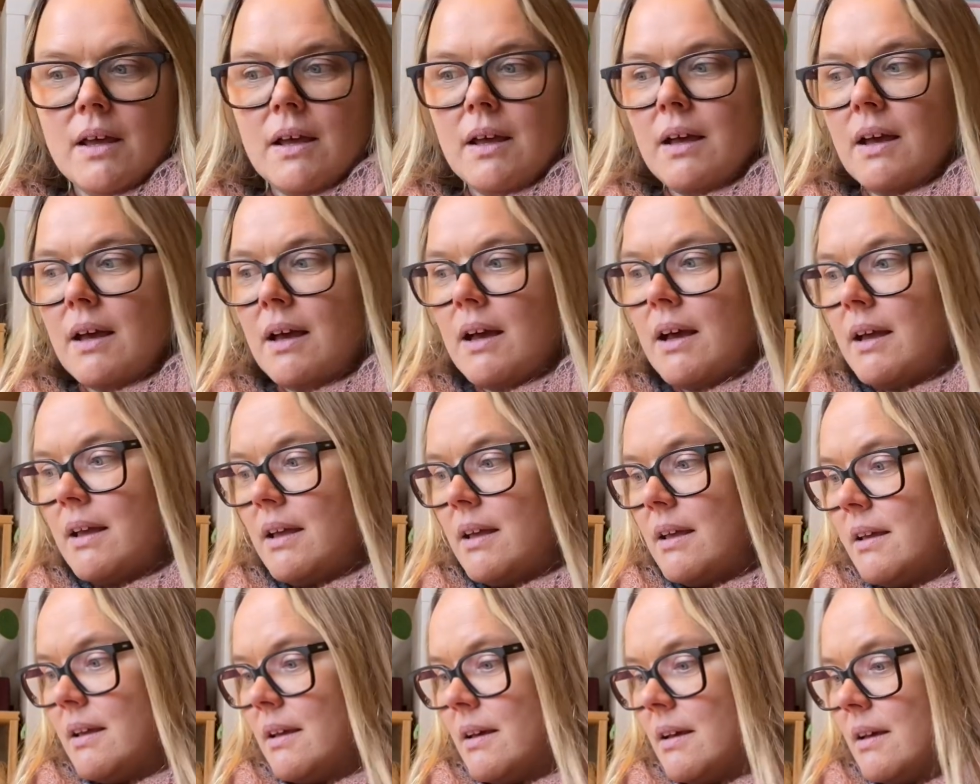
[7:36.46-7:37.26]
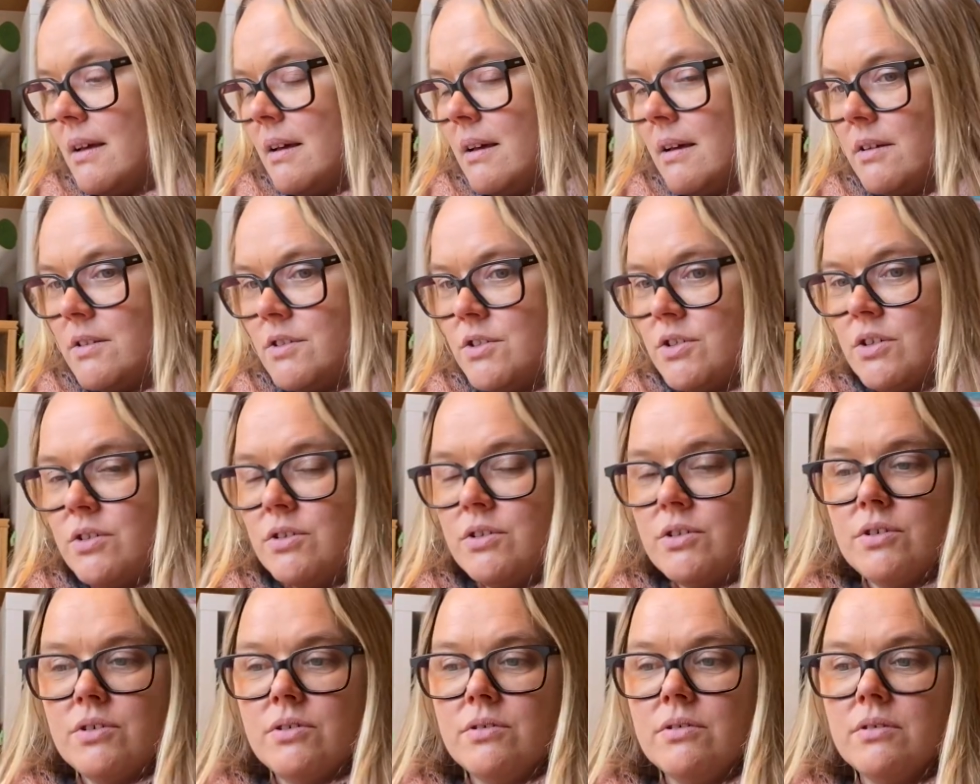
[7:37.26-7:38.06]
I showed
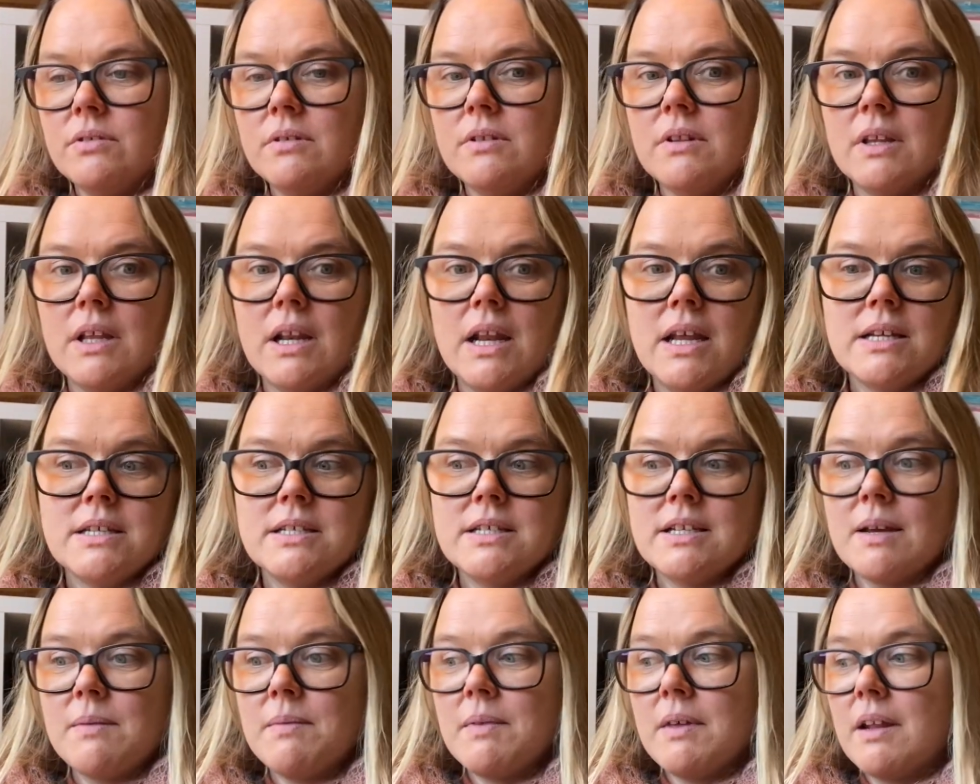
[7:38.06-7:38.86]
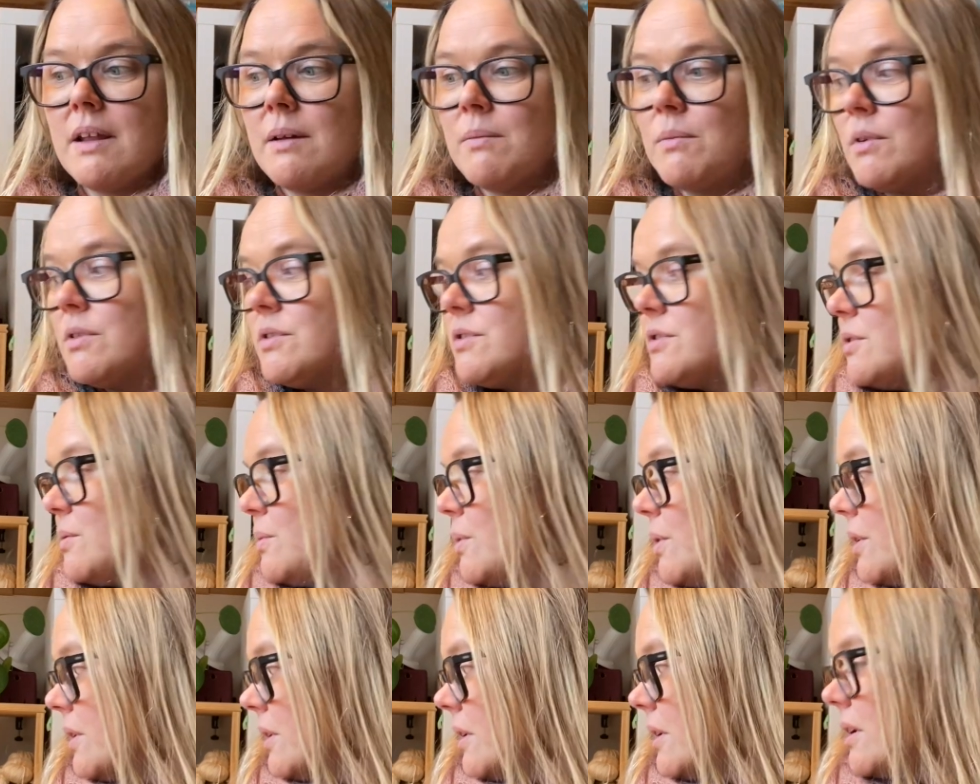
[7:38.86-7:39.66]
you the last time that I'm also
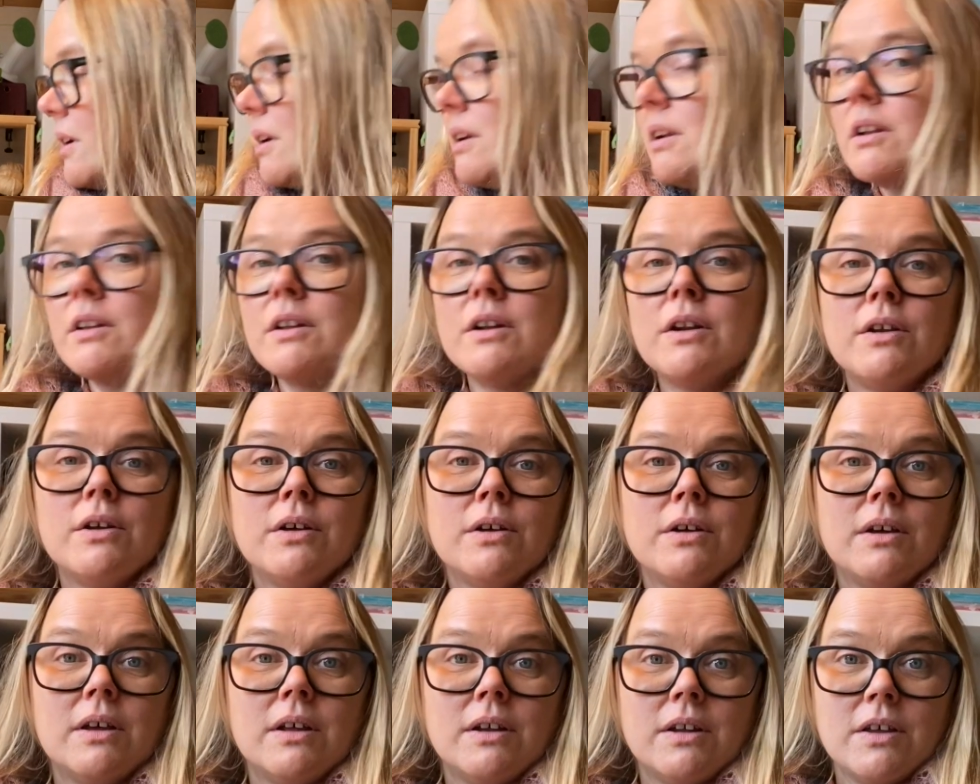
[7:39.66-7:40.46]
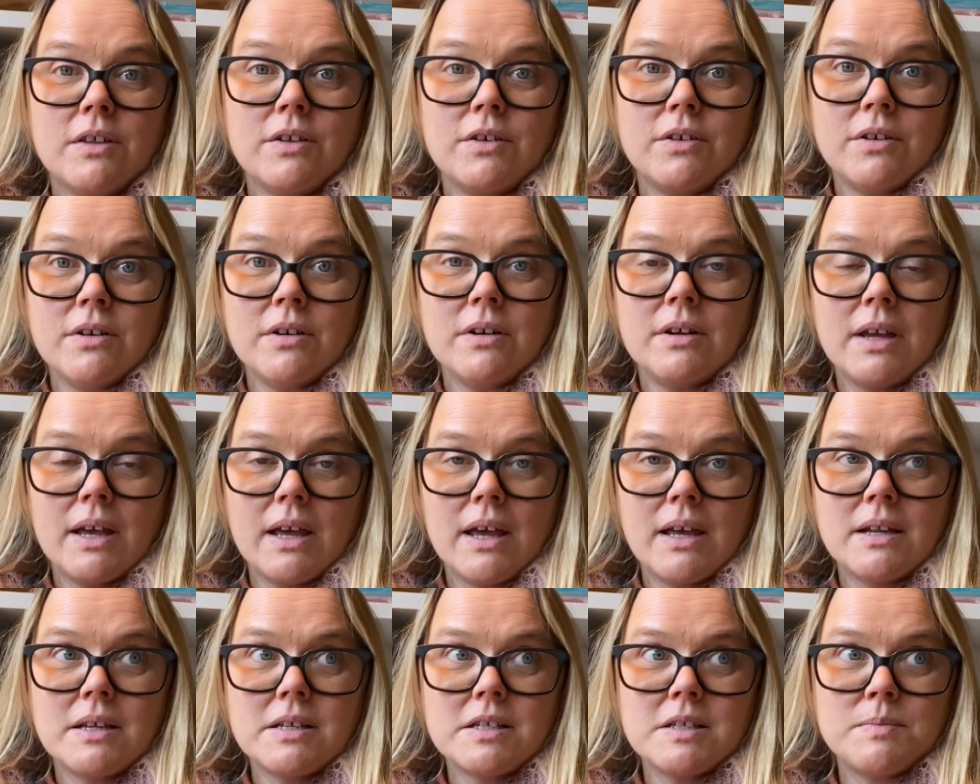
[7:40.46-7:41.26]
working on another
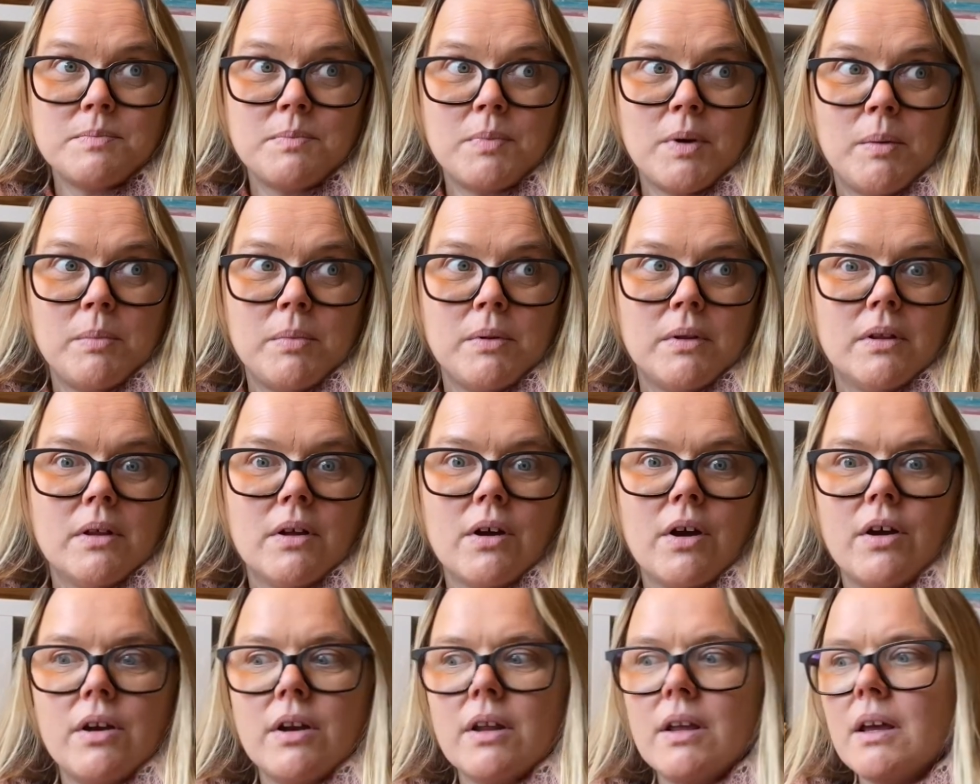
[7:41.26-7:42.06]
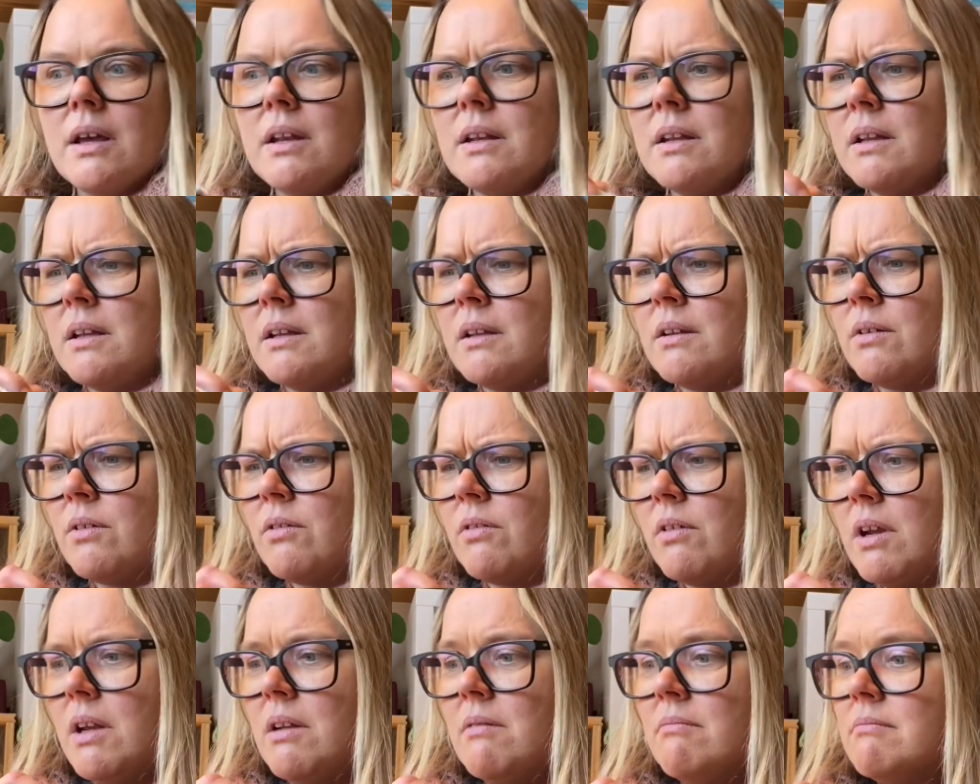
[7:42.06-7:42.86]
Anna's Bubble cardigan in
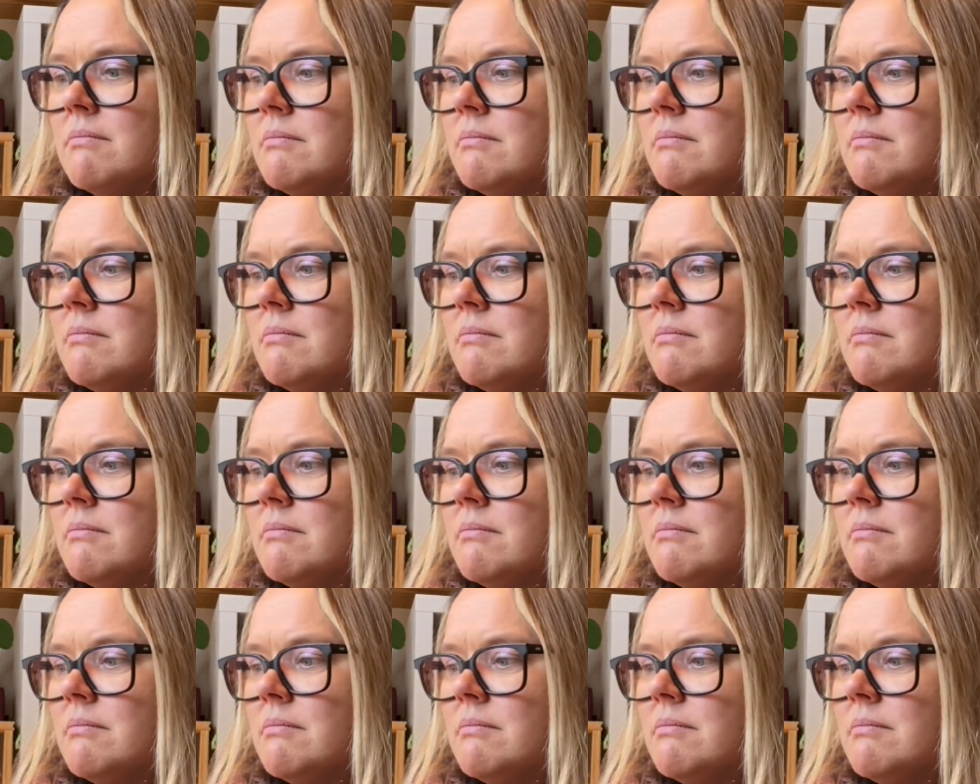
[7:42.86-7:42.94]
green.